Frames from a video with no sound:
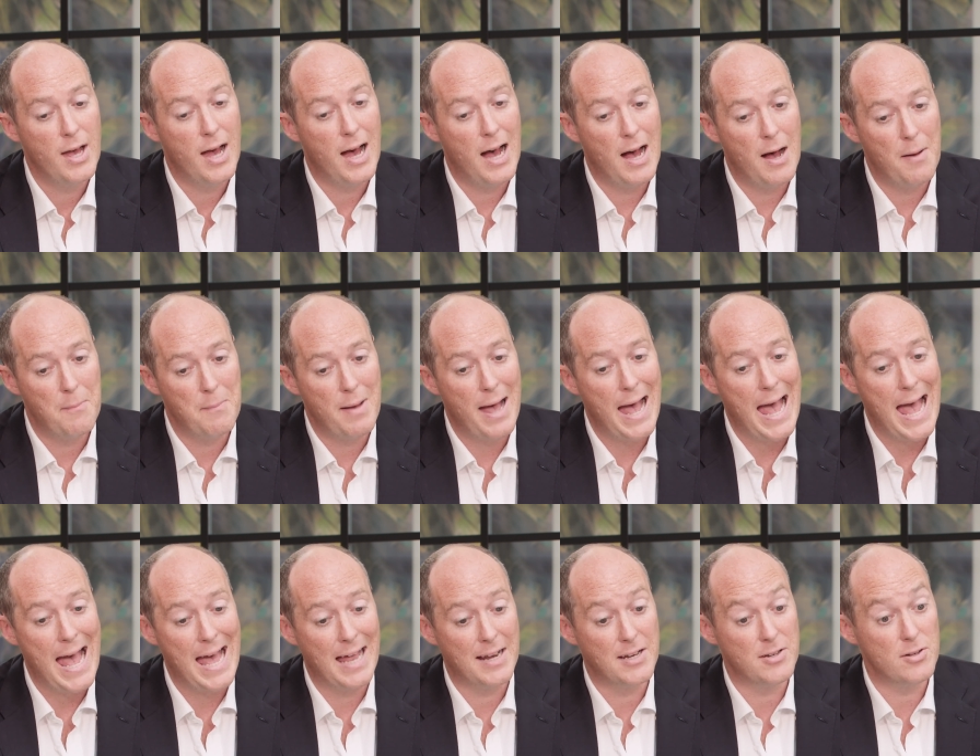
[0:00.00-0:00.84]

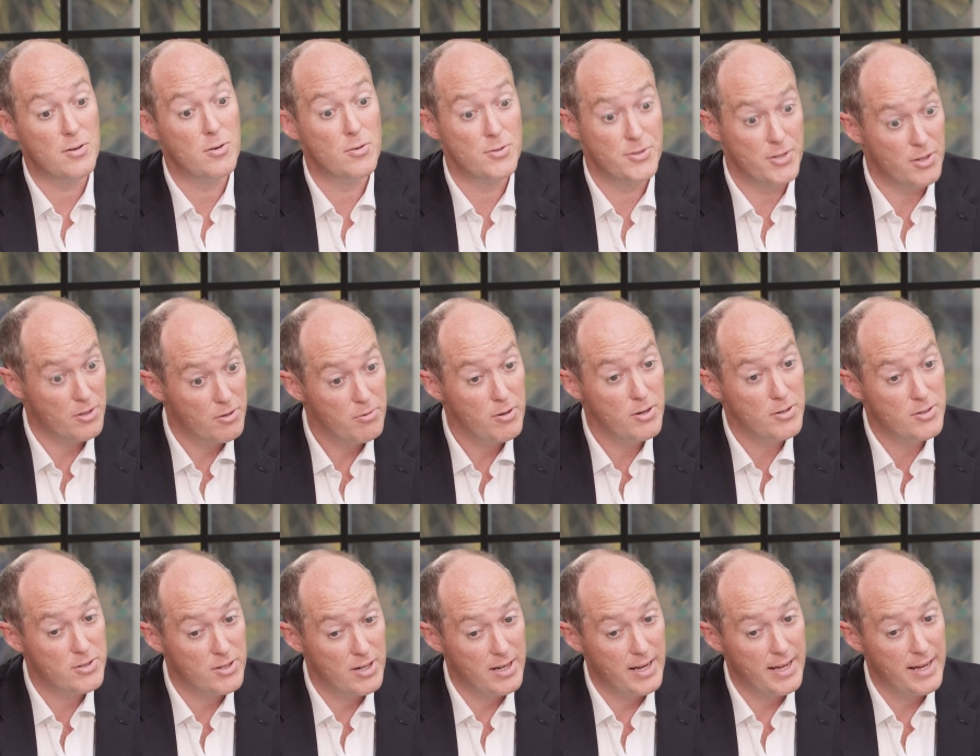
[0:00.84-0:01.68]
And also
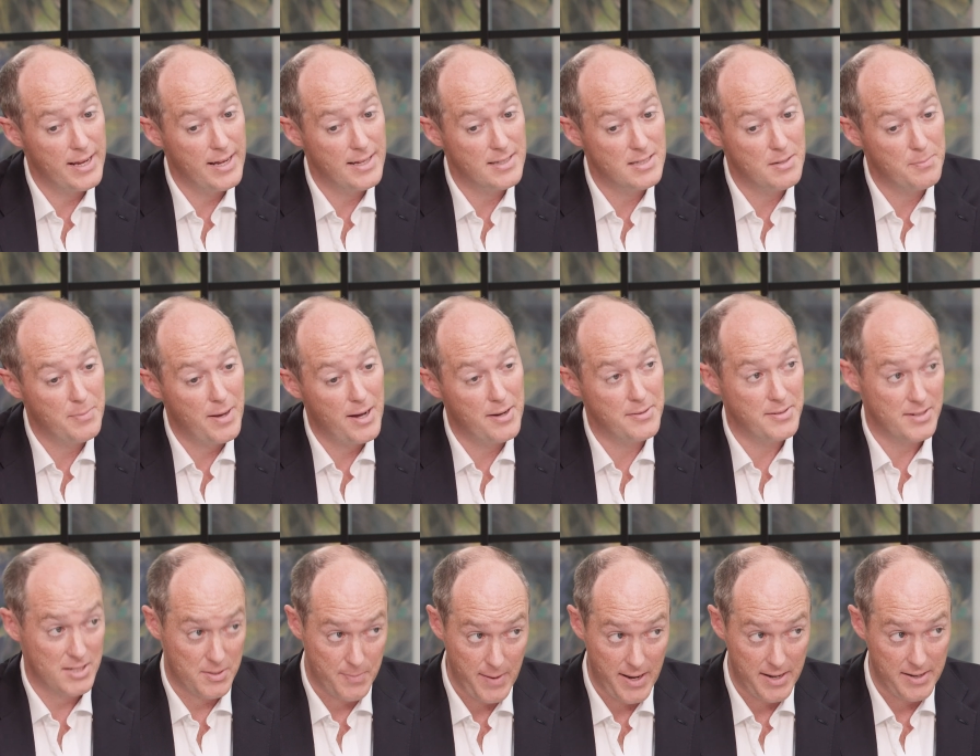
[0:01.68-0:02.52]
crucially, it's about
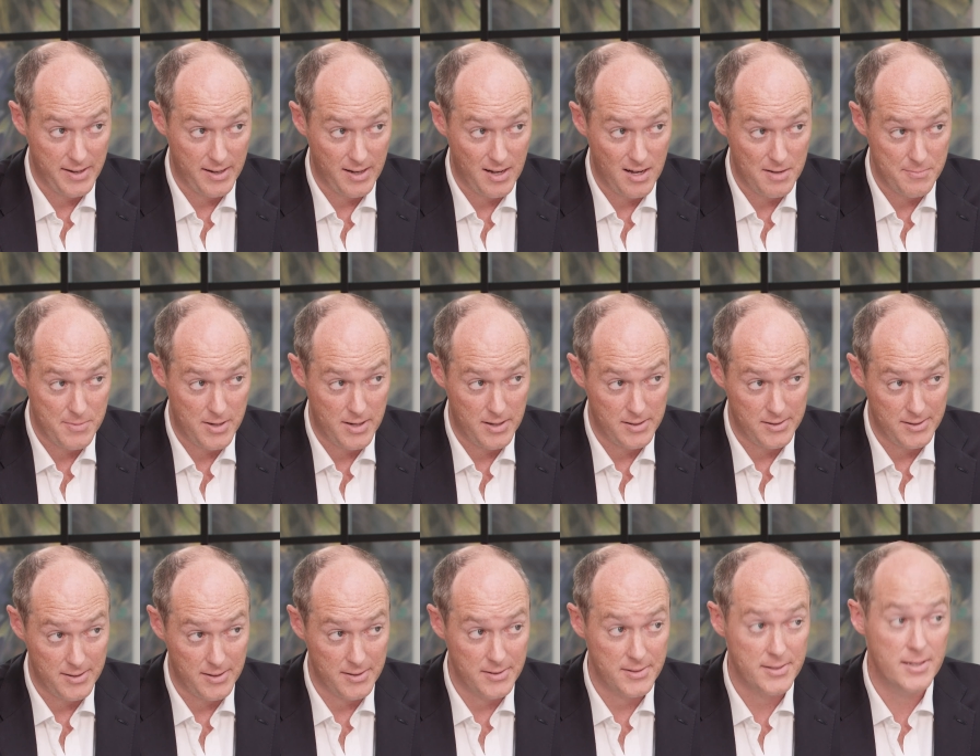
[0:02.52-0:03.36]
expanding our
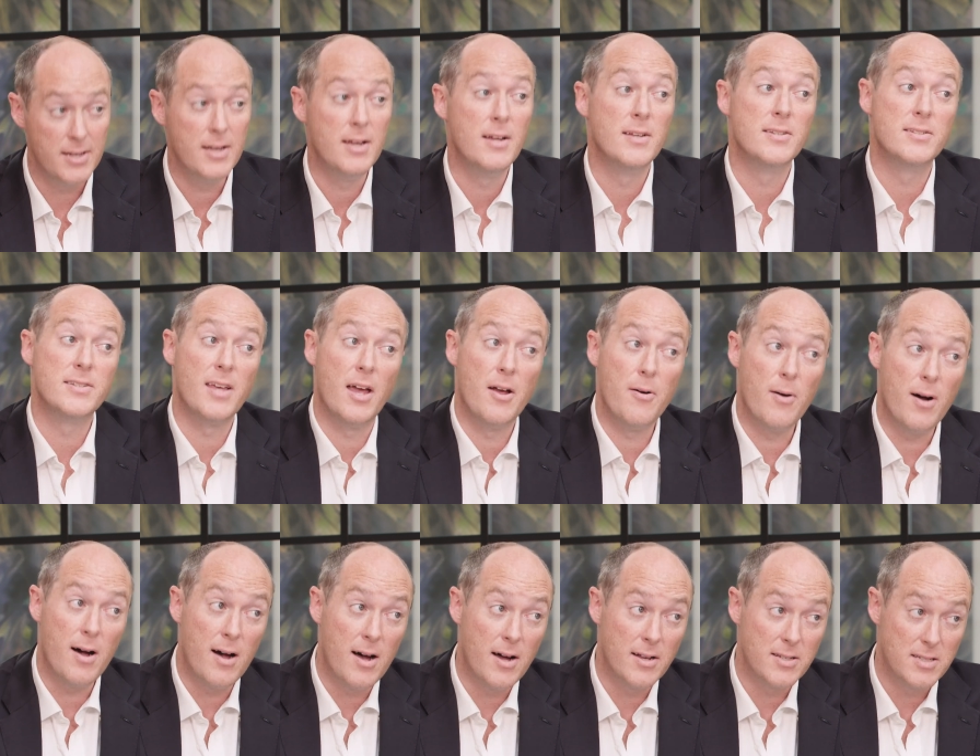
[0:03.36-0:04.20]
margins. So
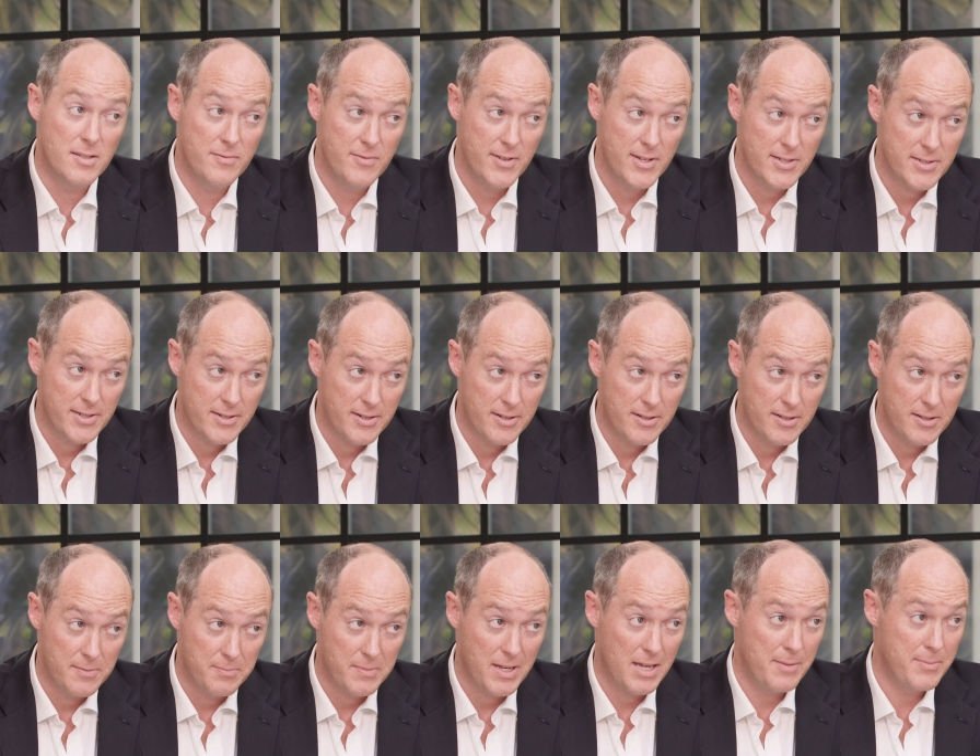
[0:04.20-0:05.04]
our
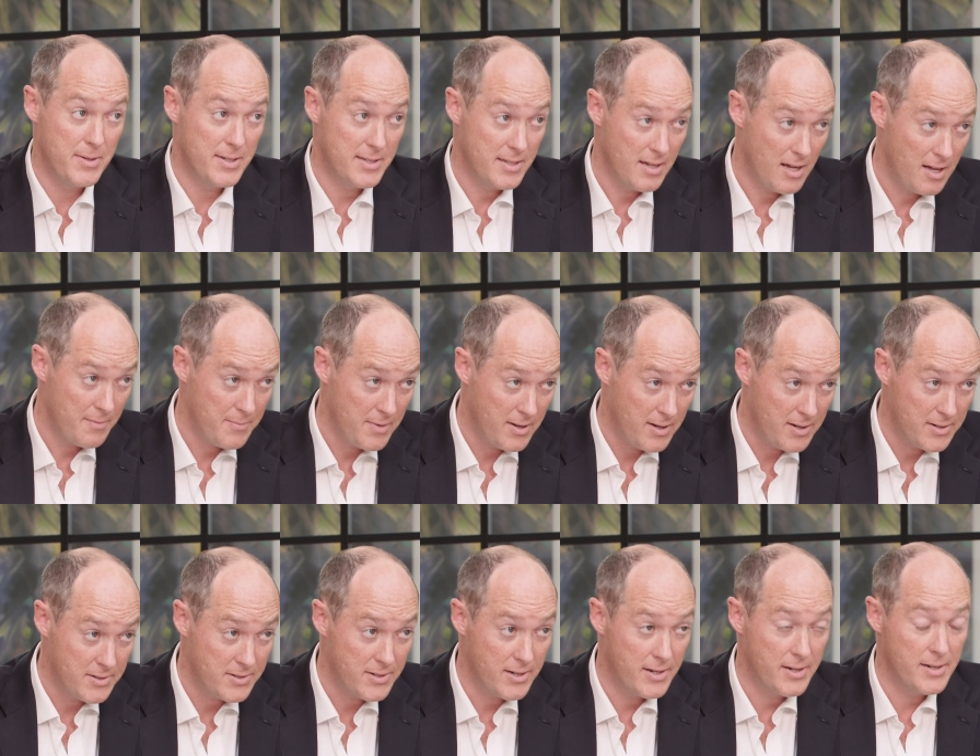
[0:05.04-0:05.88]
divisional EBITDA
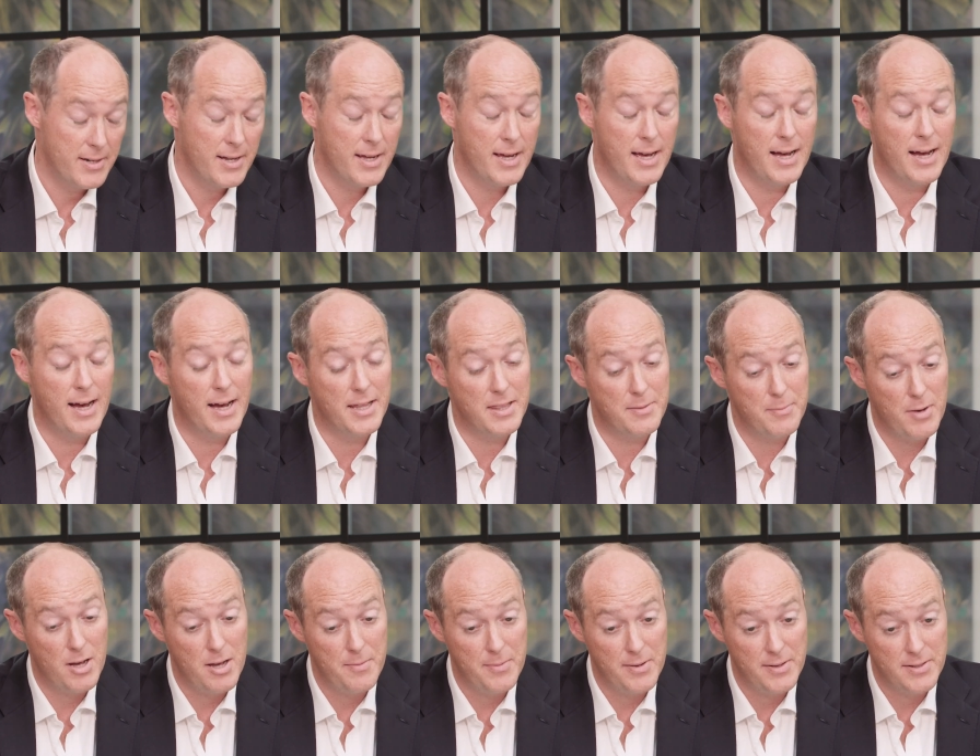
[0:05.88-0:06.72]
margin at the
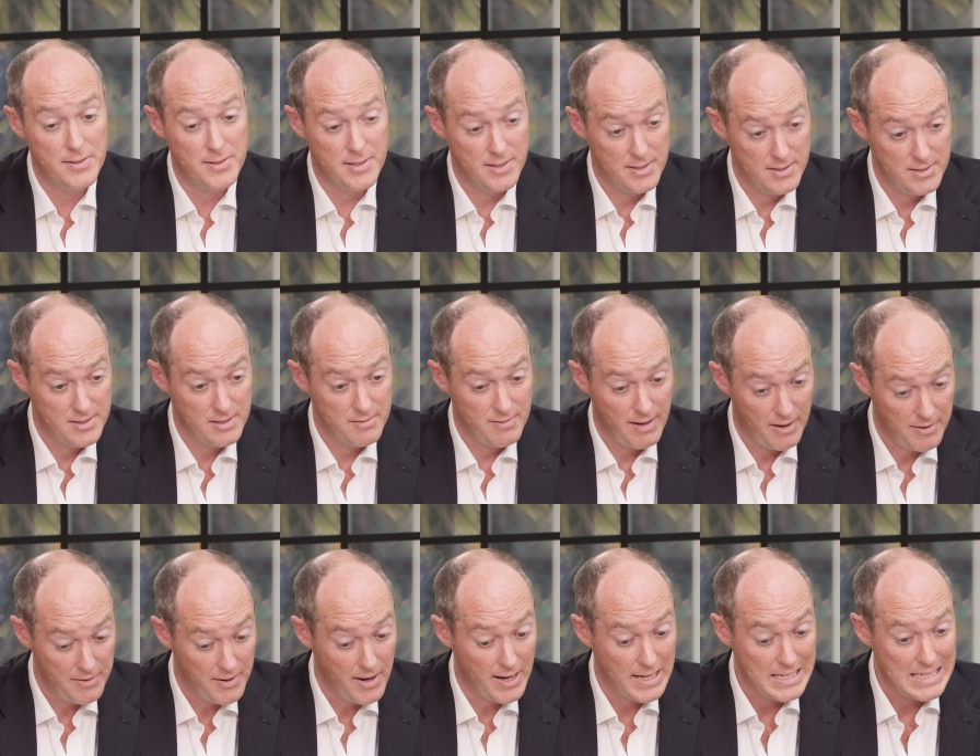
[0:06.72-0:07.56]
moment is
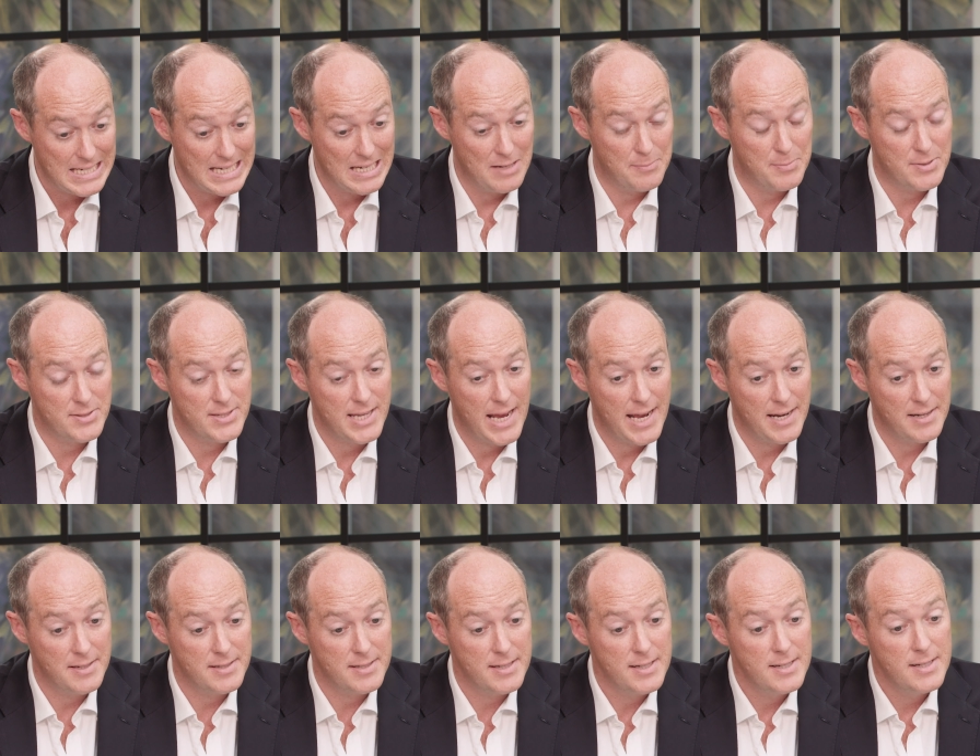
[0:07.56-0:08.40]
around
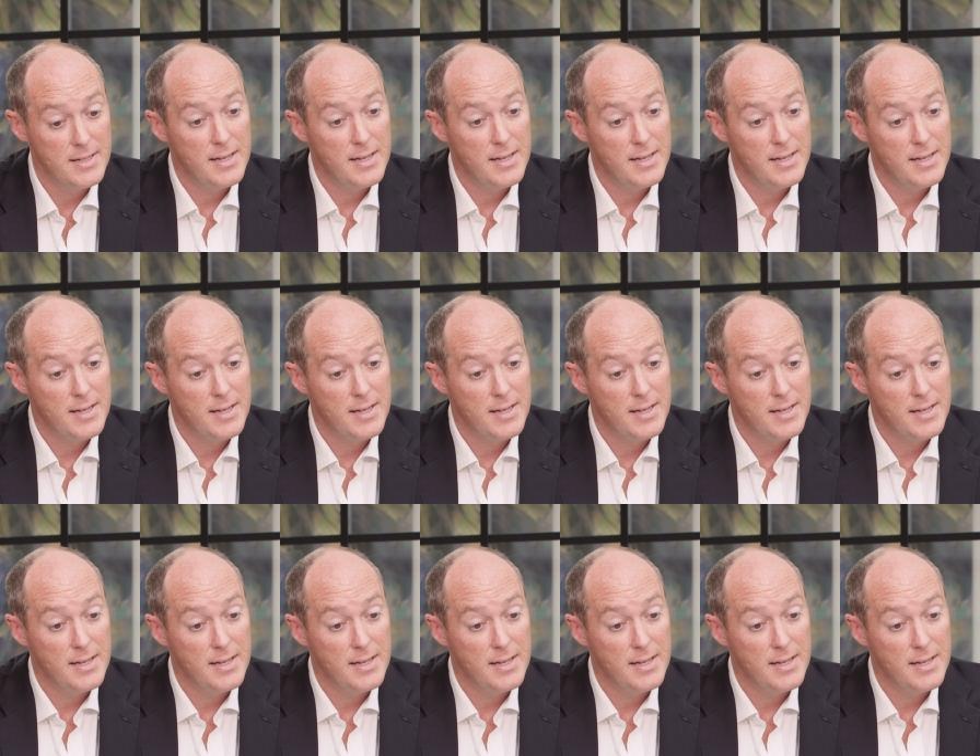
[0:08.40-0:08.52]
19%.